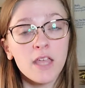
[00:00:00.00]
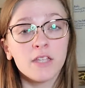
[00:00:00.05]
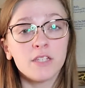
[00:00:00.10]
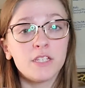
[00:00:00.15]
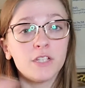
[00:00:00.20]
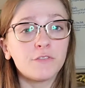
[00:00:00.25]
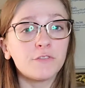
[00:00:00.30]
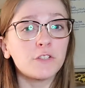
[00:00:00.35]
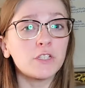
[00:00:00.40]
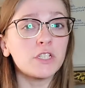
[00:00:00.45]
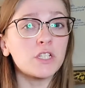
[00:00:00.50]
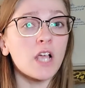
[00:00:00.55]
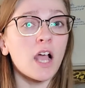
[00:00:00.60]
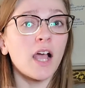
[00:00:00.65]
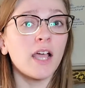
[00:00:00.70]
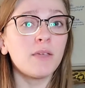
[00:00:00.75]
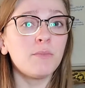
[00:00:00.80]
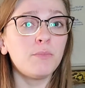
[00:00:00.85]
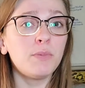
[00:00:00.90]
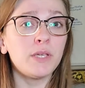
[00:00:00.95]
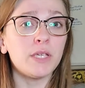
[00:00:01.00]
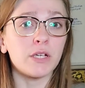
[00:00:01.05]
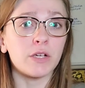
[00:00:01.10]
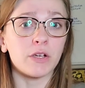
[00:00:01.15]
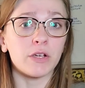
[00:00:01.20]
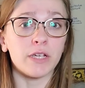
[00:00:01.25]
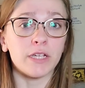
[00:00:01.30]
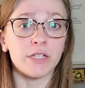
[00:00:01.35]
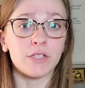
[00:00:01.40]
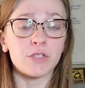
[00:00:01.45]
different time
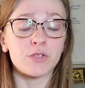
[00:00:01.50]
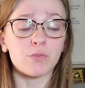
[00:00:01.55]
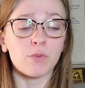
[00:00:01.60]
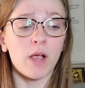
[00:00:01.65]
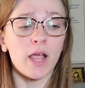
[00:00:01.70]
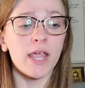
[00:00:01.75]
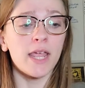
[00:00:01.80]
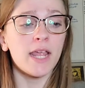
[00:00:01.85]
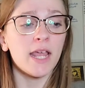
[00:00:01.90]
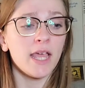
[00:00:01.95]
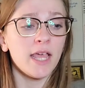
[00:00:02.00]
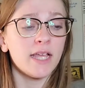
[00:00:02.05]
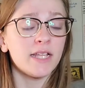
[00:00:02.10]
periods, right?